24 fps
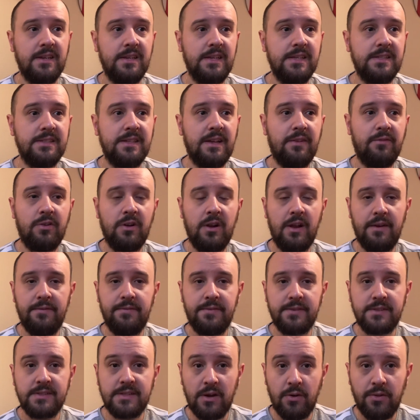He's never
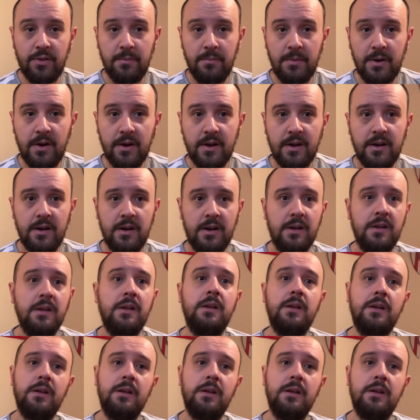left South America.